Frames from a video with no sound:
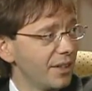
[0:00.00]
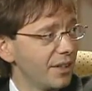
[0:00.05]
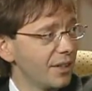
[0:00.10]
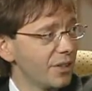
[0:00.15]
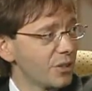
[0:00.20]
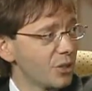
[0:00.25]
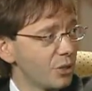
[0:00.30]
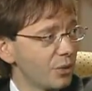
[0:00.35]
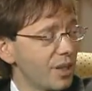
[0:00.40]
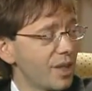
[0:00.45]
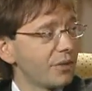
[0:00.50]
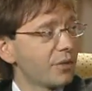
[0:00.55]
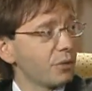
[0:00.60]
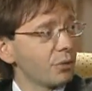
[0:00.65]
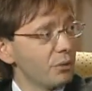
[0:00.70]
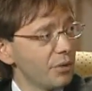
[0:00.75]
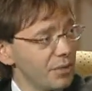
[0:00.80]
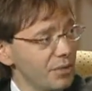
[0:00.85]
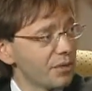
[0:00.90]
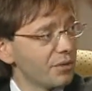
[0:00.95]
So that there
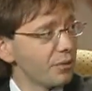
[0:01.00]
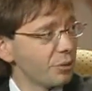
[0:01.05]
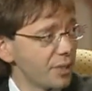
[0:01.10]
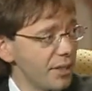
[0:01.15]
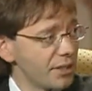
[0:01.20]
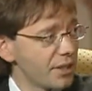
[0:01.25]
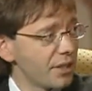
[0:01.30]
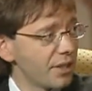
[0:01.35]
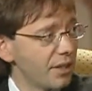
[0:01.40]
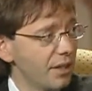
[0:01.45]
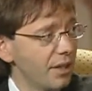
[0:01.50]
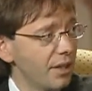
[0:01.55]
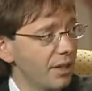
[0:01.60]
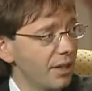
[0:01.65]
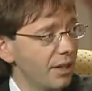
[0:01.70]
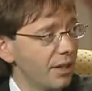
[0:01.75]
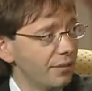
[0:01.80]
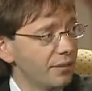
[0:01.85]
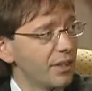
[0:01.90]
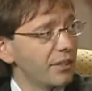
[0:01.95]
is a risk
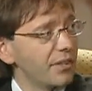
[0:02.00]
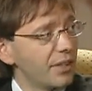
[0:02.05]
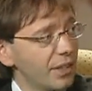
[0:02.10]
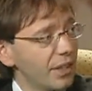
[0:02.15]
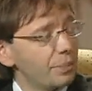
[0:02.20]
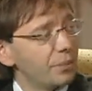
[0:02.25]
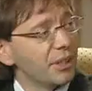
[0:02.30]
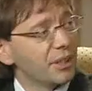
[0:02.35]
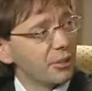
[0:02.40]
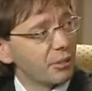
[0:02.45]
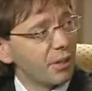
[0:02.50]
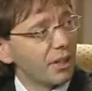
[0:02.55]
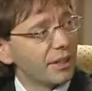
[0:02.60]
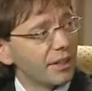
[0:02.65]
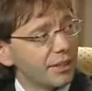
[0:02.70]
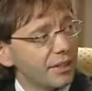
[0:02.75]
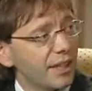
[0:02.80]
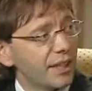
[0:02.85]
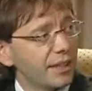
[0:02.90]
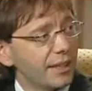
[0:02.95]
of developing chronic
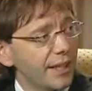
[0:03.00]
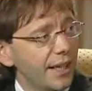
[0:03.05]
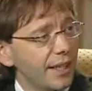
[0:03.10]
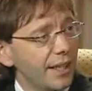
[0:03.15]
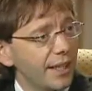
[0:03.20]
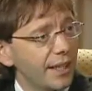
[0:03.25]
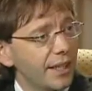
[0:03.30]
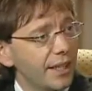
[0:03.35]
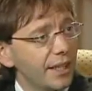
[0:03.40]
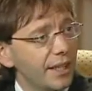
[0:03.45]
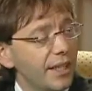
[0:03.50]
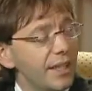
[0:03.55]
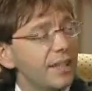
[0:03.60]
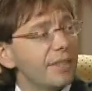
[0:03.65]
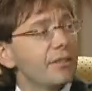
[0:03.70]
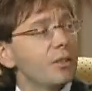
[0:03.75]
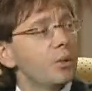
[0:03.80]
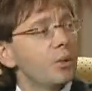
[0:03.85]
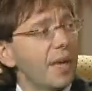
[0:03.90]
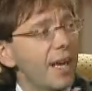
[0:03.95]
daily headache
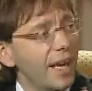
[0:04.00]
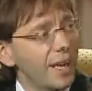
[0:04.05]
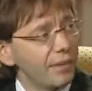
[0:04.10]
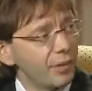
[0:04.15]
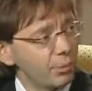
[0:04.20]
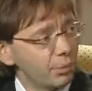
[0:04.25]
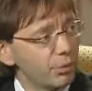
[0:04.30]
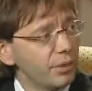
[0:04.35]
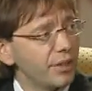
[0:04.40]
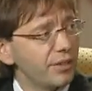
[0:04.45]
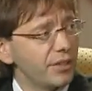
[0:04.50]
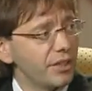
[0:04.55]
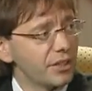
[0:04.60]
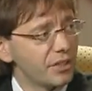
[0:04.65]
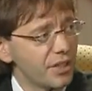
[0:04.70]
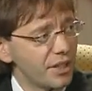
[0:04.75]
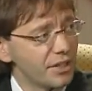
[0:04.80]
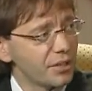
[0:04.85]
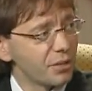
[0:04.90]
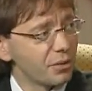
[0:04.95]
if you have a
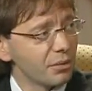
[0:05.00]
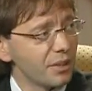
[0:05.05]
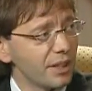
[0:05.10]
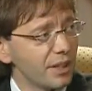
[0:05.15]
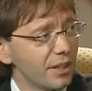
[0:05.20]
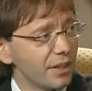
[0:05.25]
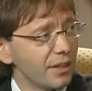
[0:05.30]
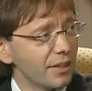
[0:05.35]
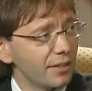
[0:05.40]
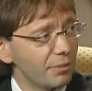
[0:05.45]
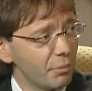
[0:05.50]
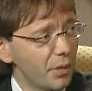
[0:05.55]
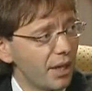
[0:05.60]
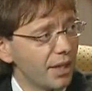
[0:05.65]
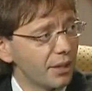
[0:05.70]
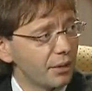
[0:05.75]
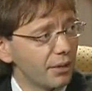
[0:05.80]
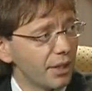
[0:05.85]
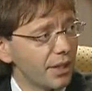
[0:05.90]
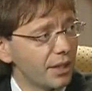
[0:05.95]
previous history of
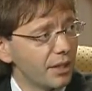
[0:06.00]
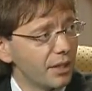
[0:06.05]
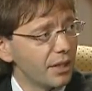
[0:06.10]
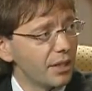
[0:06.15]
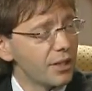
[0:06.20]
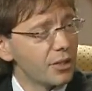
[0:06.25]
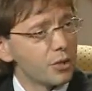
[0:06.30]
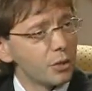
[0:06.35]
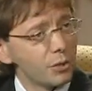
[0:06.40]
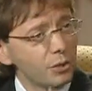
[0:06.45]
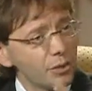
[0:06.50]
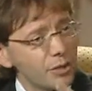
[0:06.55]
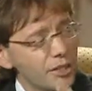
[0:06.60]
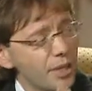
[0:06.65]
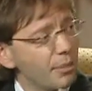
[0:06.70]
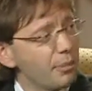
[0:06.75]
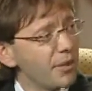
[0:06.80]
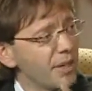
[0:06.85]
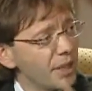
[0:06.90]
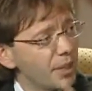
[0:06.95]
migraine. So there's
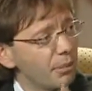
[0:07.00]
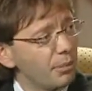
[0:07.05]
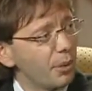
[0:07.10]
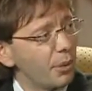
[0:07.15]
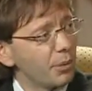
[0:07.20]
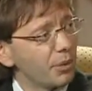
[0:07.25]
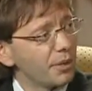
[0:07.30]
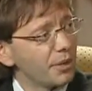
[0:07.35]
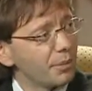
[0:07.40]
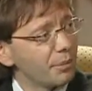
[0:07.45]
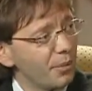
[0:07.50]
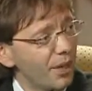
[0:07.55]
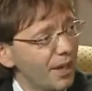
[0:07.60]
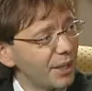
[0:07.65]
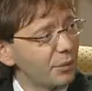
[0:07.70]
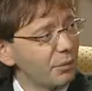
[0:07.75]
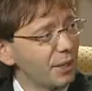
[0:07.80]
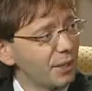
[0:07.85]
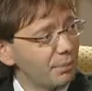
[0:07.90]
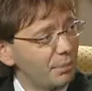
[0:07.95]
something about
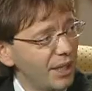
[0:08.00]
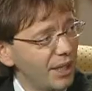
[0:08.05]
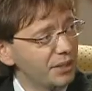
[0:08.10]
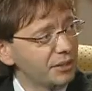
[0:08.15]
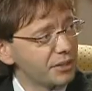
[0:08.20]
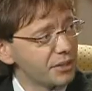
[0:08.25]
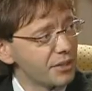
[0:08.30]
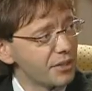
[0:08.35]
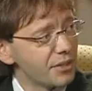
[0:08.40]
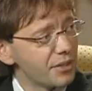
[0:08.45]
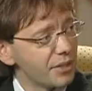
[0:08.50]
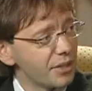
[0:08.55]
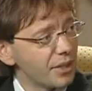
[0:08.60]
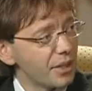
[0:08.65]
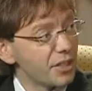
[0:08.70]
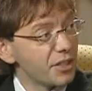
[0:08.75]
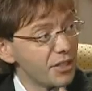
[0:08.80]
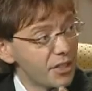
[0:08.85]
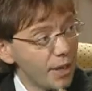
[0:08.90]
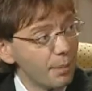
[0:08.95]
migraine patients,
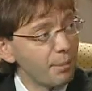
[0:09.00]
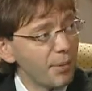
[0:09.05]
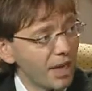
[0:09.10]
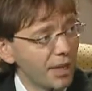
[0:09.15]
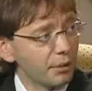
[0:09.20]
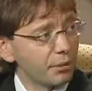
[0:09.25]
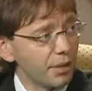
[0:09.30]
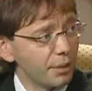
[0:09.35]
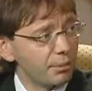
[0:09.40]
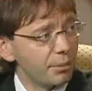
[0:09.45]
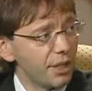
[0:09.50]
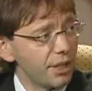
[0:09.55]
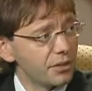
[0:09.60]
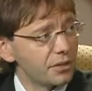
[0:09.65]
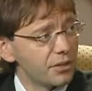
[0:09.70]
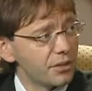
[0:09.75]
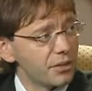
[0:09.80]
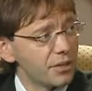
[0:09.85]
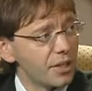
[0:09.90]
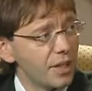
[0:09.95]
some migraine
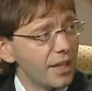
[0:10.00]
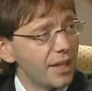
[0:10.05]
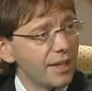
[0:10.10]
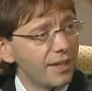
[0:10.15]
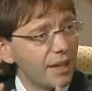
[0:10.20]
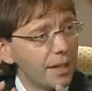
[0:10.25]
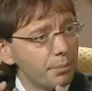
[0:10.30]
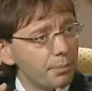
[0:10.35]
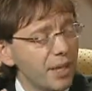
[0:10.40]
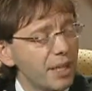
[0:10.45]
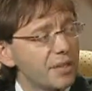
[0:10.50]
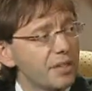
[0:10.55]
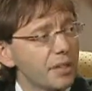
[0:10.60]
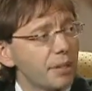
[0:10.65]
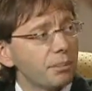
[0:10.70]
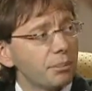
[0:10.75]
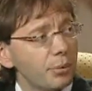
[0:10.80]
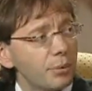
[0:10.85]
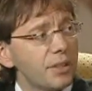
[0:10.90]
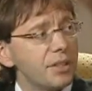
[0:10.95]
patients, that makes
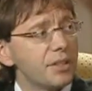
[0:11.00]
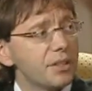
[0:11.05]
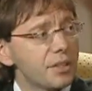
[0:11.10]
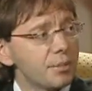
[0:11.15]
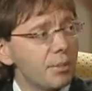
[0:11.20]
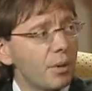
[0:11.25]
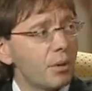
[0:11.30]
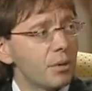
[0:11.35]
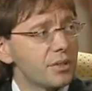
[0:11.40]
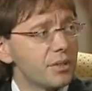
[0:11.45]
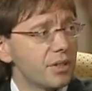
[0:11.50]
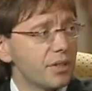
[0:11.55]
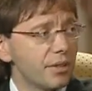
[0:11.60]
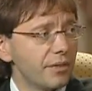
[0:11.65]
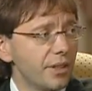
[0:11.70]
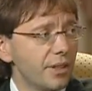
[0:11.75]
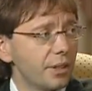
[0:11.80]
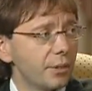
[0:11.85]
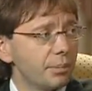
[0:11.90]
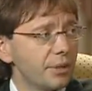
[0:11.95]
them predisposed to
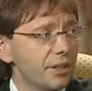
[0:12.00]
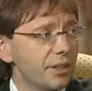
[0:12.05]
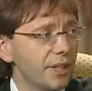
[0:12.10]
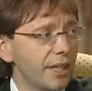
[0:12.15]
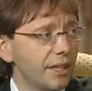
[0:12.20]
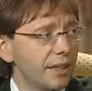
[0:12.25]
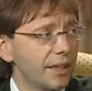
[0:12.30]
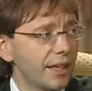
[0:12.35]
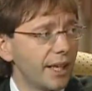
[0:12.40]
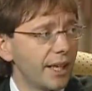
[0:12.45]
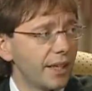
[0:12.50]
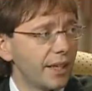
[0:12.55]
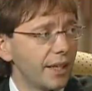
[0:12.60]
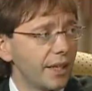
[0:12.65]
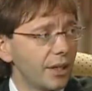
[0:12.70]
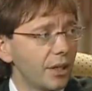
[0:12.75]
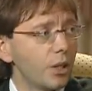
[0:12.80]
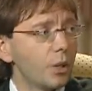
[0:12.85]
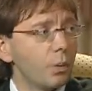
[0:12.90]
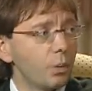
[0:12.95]
developing daily
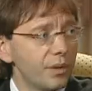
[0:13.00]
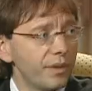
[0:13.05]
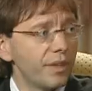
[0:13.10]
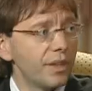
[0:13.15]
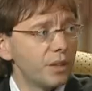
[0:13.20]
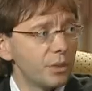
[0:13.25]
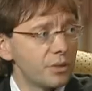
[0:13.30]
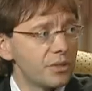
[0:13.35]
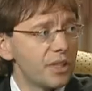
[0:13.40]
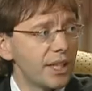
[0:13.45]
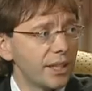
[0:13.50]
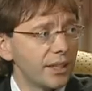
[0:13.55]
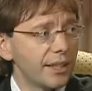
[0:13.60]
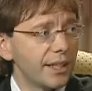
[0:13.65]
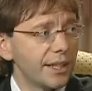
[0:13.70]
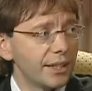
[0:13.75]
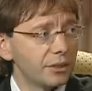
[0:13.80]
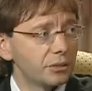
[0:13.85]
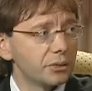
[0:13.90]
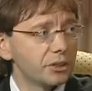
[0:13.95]
headache when they use daily
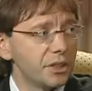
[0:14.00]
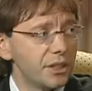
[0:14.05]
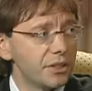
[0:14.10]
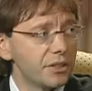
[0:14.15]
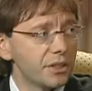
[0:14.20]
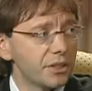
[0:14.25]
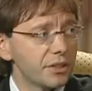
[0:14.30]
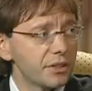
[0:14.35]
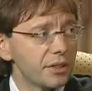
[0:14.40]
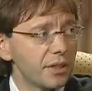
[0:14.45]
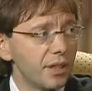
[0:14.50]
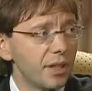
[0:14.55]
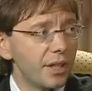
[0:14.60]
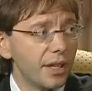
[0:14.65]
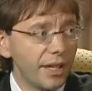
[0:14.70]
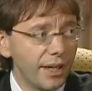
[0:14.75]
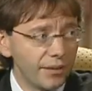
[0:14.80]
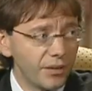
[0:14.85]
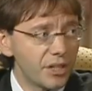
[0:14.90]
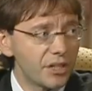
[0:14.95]
analgesics.
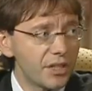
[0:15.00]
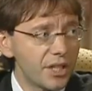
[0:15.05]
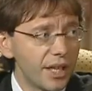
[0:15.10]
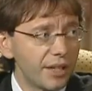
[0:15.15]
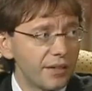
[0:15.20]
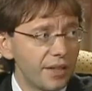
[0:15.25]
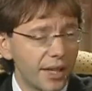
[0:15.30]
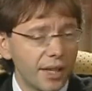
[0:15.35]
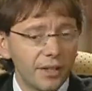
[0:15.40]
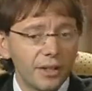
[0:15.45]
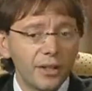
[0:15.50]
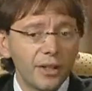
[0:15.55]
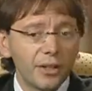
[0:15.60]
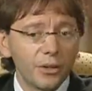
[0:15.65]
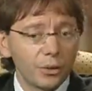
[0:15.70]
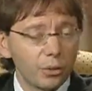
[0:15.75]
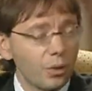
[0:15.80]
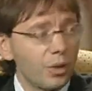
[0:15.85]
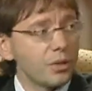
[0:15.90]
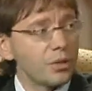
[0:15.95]
Having said that,
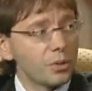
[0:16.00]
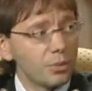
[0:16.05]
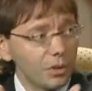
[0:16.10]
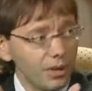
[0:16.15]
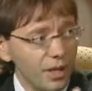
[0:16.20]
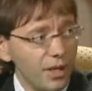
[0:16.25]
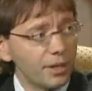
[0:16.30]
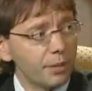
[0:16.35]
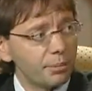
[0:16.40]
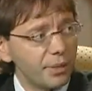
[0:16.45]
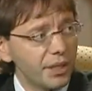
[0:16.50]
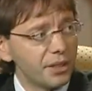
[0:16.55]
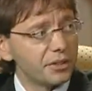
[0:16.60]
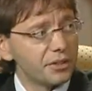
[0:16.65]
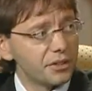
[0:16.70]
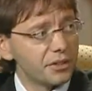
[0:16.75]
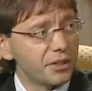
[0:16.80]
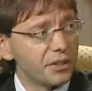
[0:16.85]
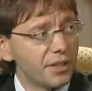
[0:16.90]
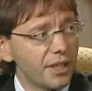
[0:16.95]
there were also a lot of
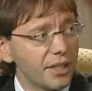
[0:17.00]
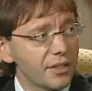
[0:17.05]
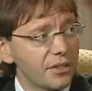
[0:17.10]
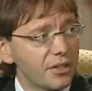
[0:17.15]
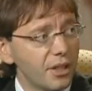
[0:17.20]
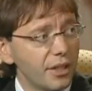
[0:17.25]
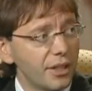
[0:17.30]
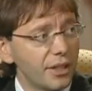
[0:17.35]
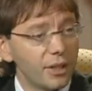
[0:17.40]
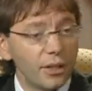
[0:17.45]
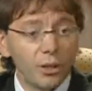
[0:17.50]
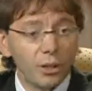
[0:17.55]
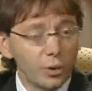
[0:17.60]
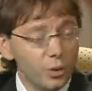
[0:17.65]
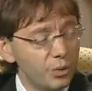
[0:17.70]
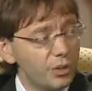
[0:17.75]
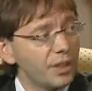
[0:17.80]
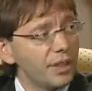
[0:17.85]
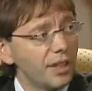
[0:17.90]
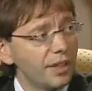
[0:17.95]
patients in that study
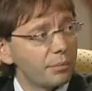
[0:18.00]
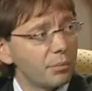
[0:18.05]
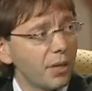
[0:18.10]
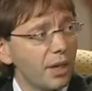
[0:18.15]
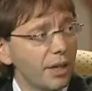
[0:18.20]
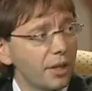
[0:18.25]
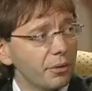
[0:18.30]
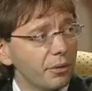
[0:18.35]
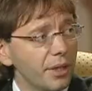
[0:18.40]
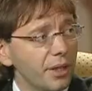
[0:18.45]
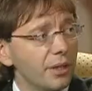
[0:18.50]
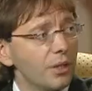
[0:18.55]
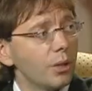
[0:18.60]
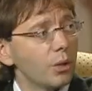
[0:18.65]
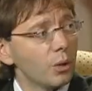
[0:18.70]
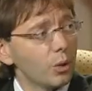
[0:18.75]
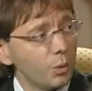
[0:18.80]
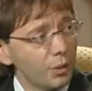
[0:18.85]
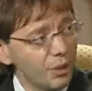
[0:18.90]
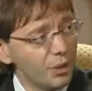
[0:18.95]
who did have migraine,
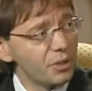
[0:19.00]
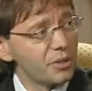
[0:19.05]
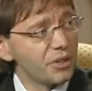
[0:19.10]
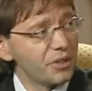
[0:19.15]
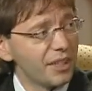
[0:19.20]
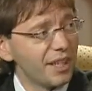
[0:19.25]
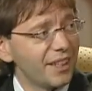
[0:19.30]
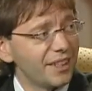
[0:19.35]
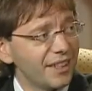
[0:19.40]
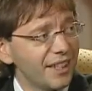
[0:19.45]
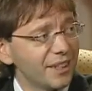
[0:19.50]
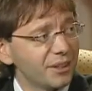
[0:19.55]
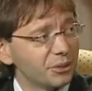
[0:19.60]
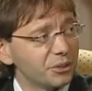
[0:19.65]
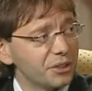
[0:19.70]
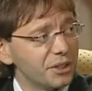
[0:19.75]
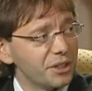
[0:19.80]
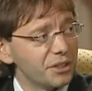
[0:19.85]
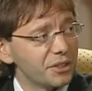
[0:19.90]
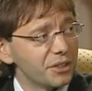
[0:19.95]
who were using daily
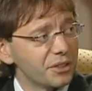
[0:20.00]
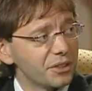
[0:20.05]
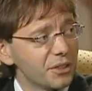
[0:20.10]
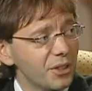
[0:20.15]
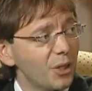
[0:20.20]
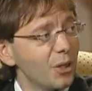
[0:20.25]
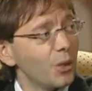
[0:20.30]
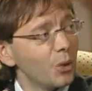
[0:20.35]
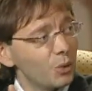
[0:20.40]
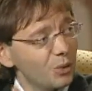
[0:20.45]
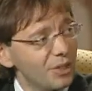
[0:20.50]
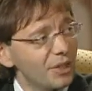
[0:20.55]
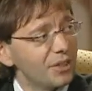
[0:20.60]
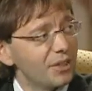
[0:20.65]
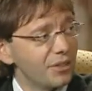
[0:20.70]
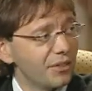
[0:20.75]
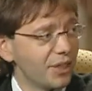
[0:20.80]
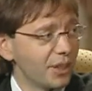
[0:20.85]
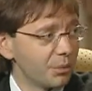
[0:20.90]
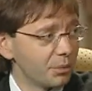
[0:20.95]
analgesics, who
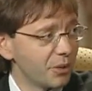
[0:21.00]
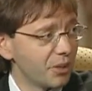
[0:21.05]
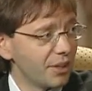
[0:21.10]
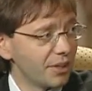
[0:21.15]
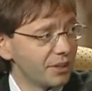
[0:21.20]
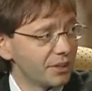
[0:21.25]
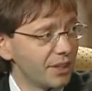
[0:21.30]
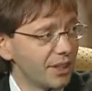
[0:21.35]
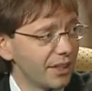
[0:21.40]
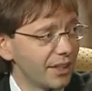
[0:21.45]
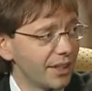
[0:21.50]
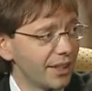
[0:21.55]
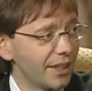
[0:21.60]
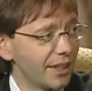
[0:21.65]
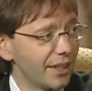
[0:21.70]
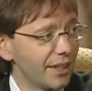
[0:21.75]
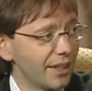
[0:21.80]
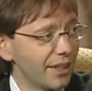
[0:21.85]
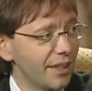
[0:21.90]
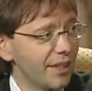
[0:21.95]
didn't develop chronic daily
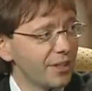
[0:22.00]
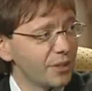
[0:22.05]
headache.